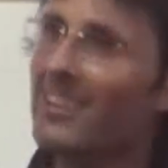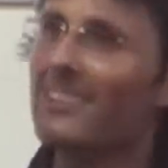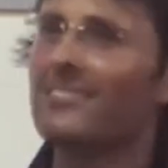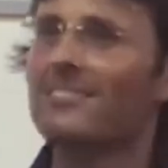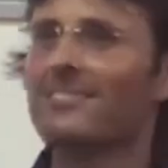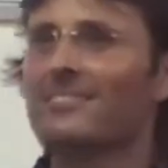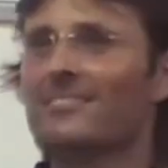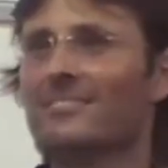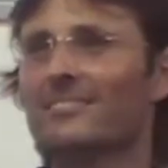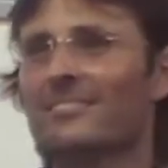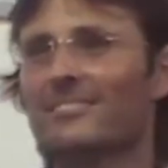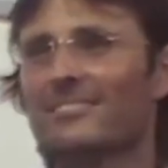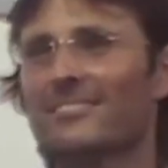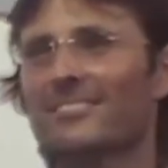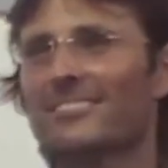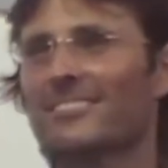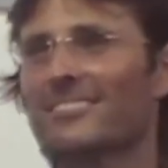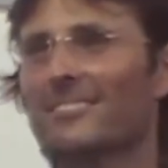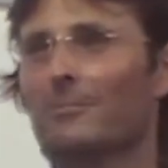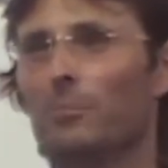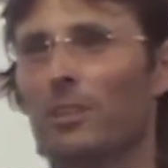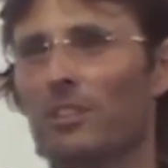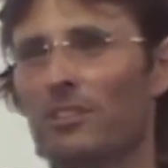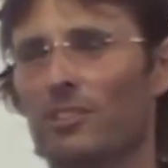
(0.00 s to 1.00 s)
right.
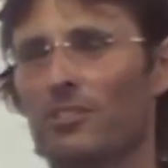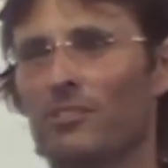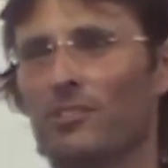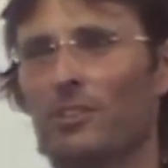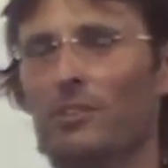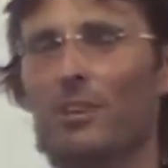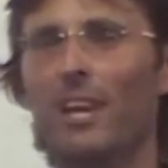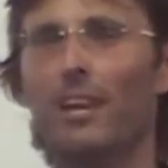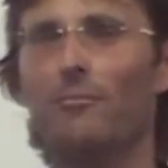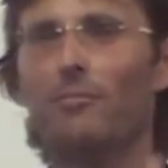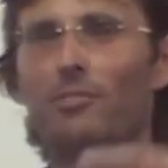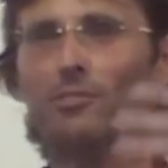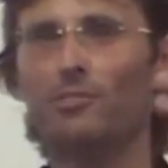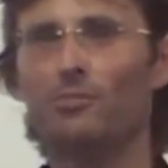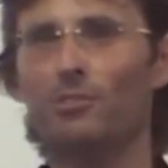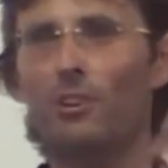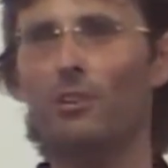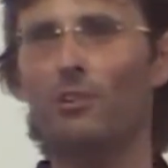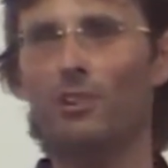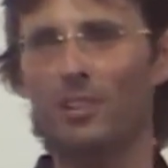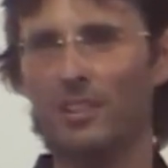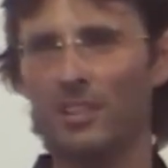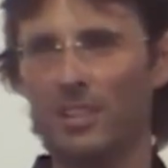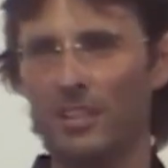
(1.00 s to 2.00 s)
Because you have a
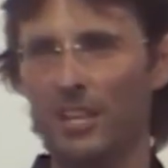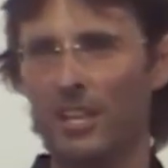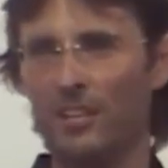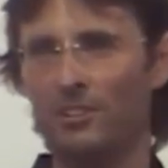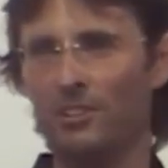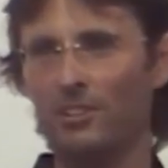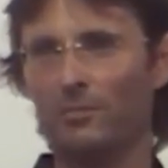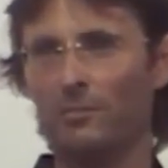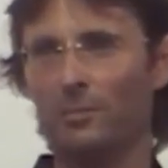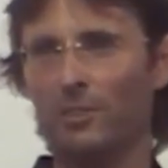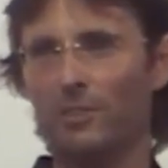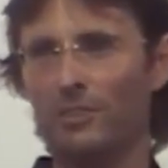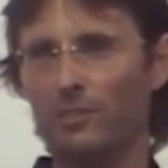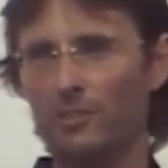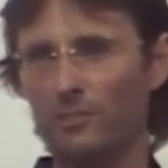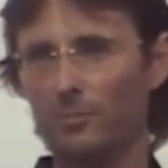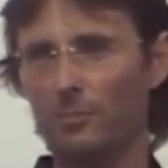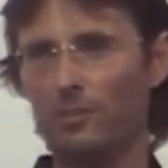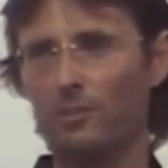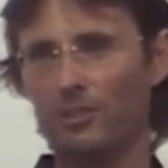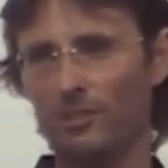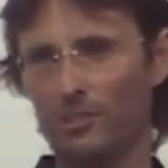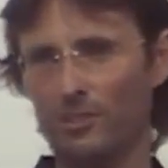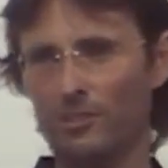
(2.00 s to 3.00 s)
stronger connection with the
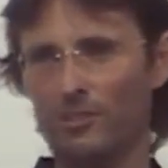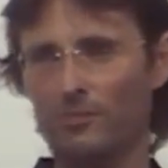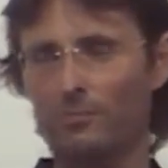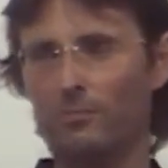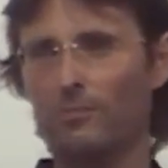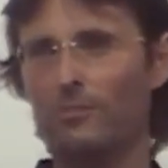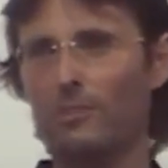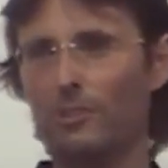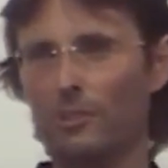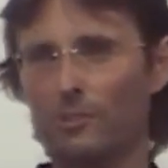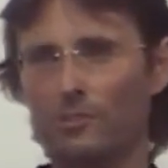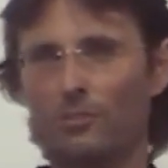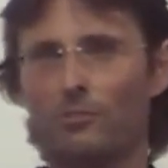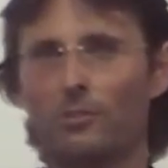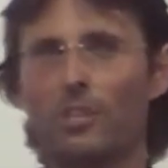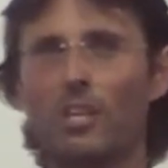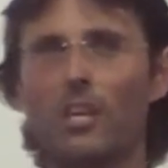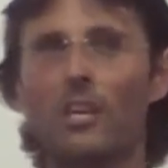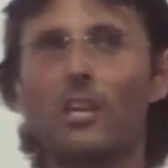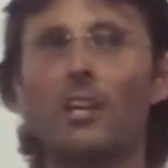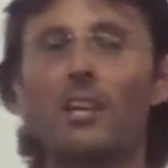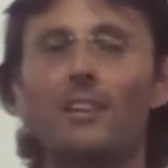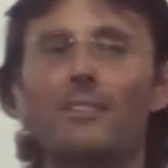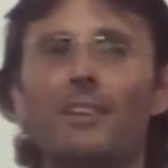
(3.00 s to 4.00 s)
Spirit who's, who's
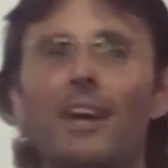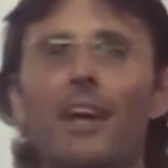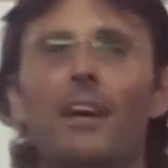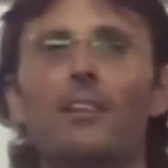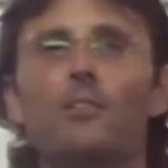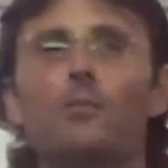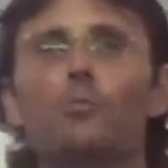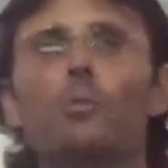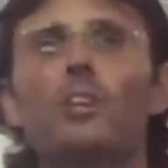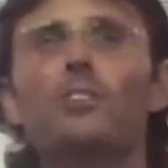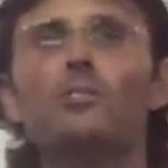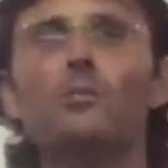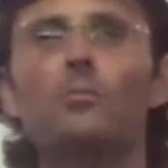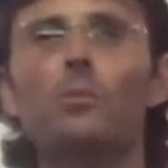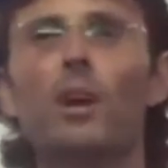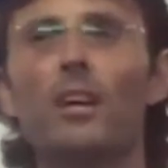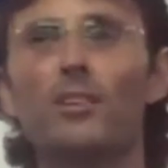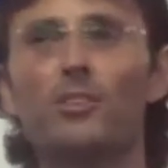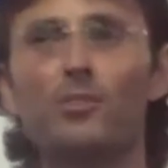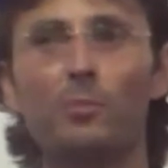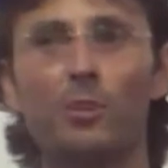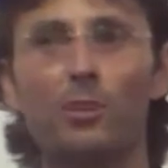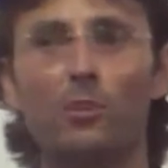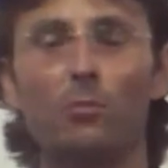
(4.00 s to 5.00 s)
that the reason
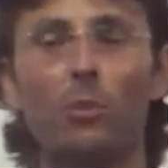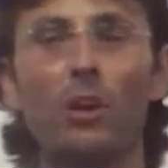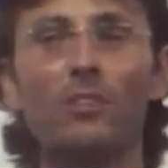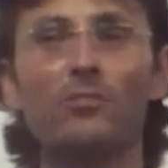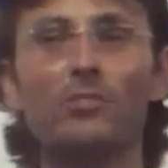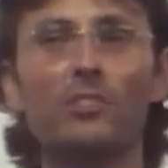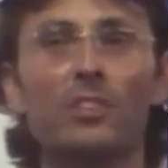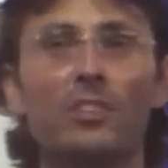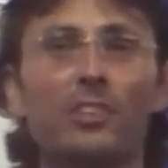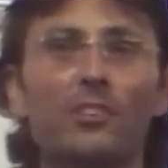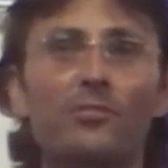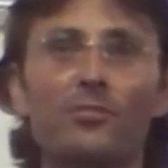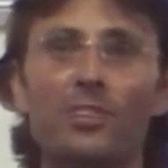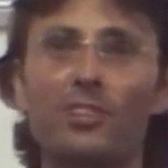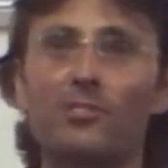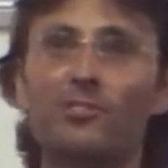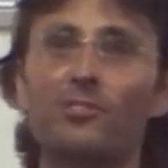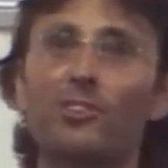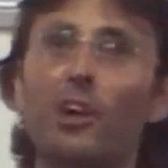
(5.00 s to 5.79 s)
why the Spirit wants it is